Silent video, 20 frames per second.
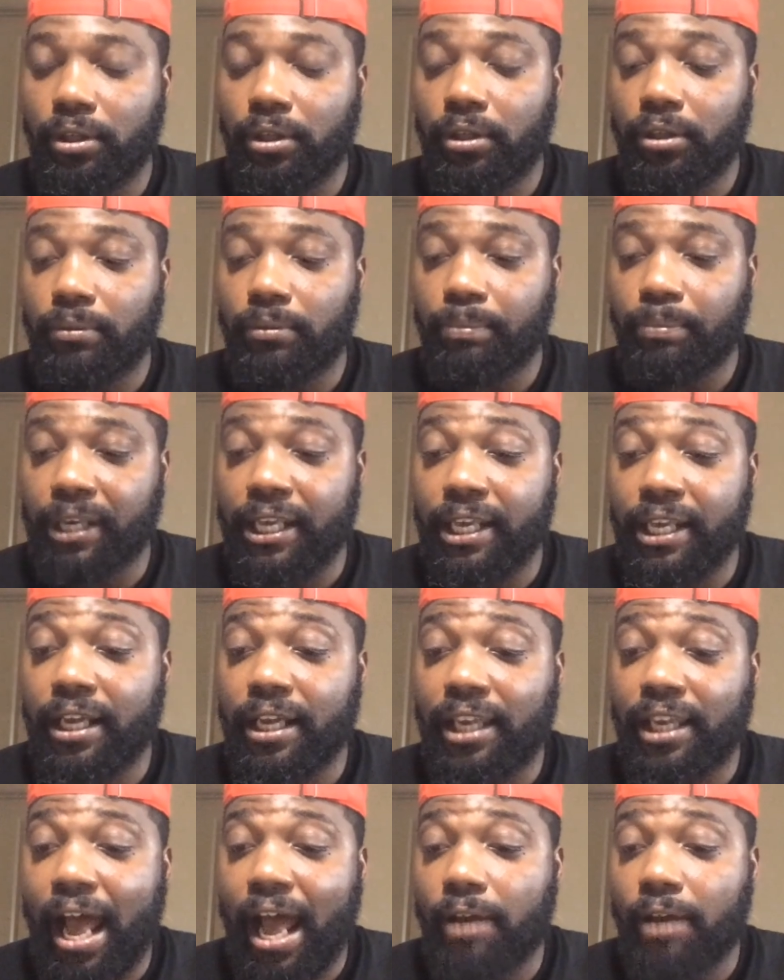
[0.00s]
being
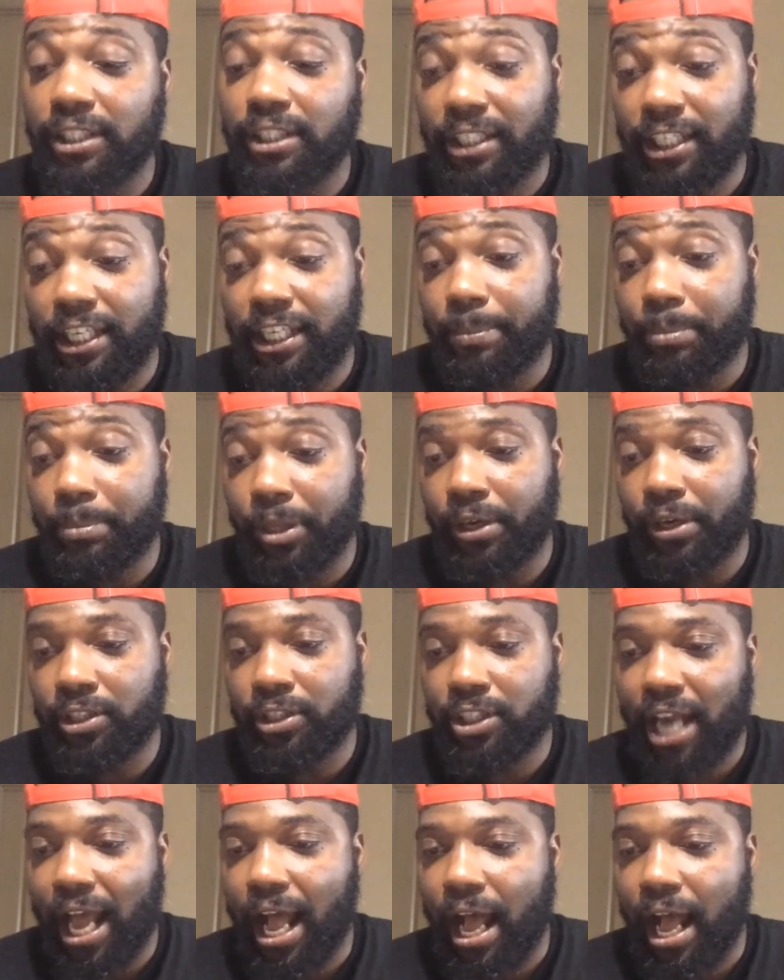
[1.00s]
allowed to keep their
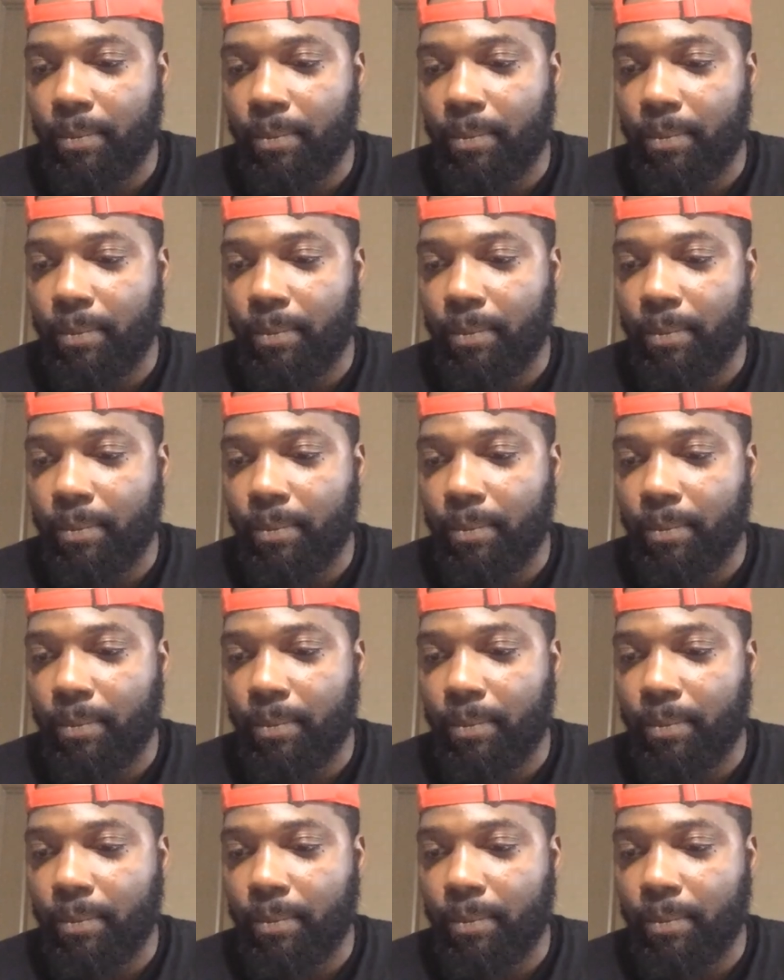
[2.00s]
job,